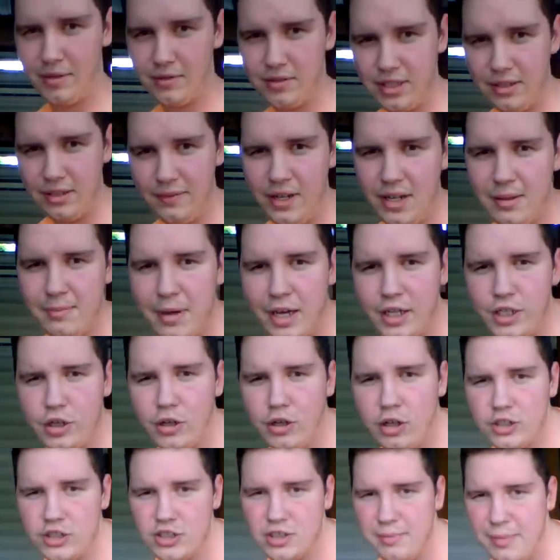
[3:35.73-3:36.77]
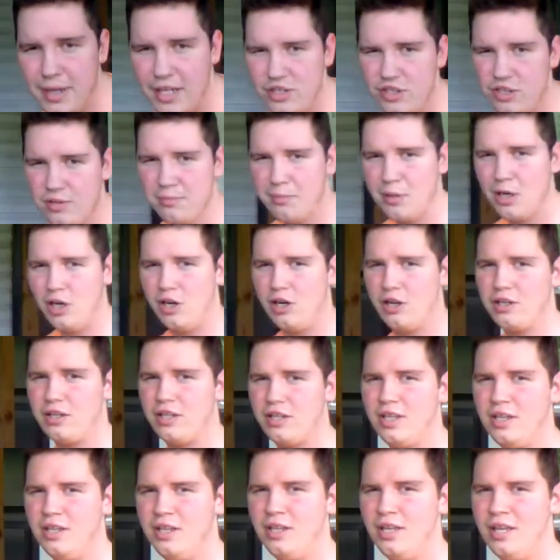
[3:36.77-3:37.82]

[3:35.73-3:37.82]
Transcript: It was invented by Johann Sebastian Bach,